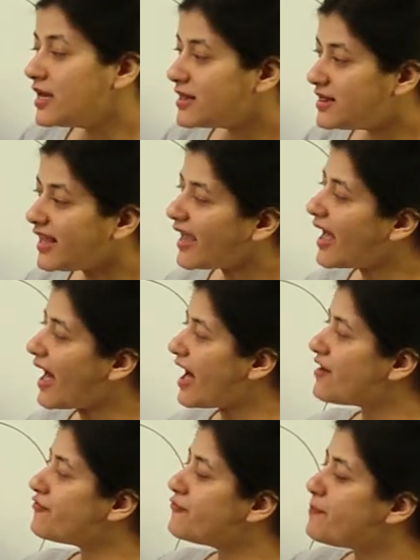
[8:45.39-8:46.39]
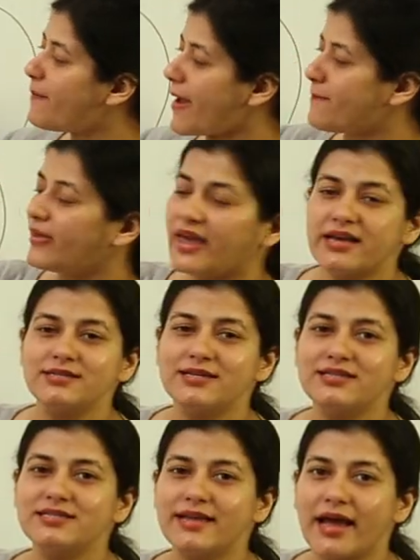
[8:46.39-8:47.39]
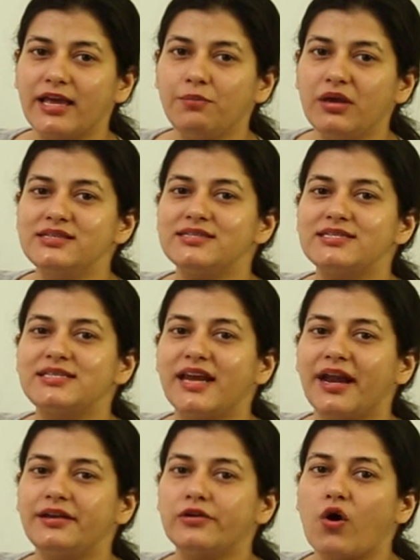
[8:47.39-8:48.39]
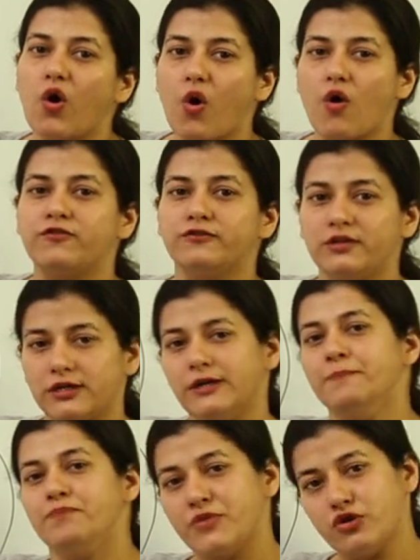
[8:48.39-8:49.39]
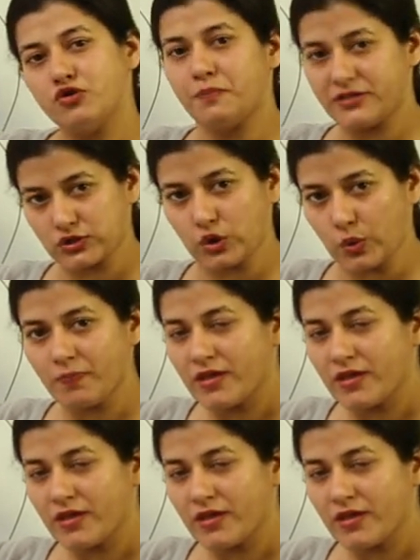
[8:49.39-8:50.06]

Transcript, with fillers: they have PEPCase enzyme instead of the Rubisco.